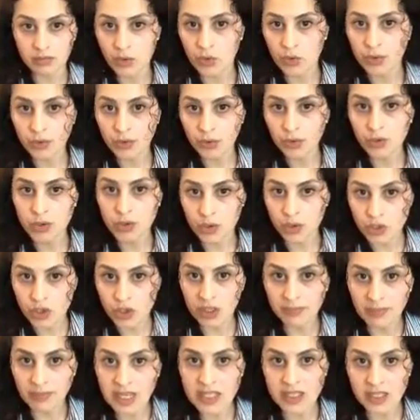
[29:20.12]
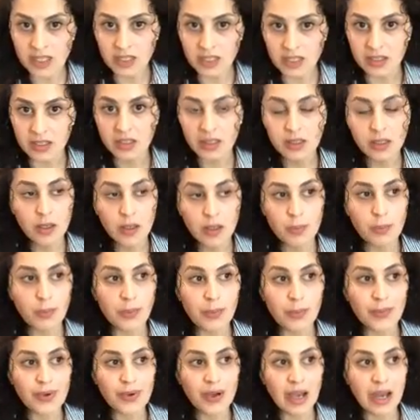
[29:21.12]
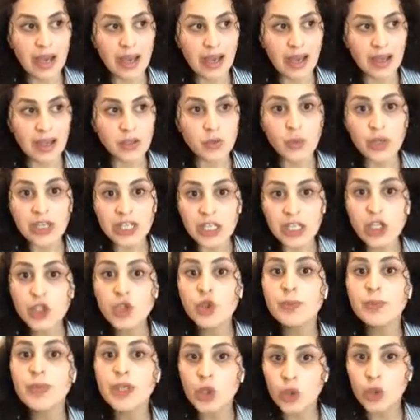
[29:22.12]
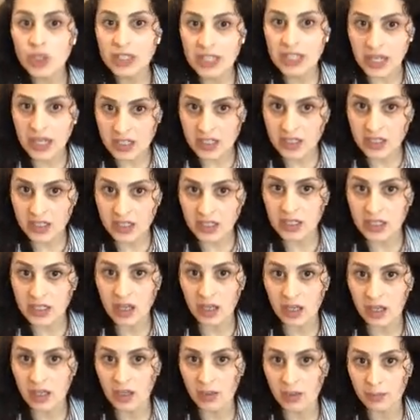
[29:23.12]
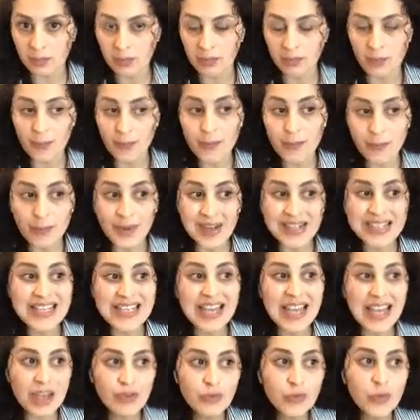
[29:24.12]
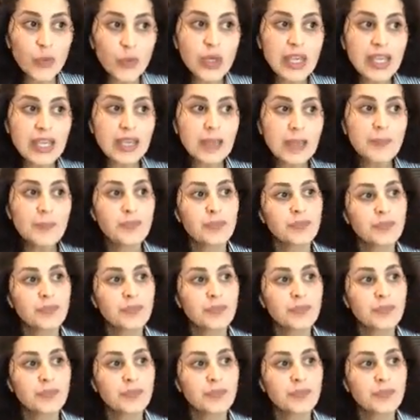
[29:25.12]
through social media, and we need to be connected, but if we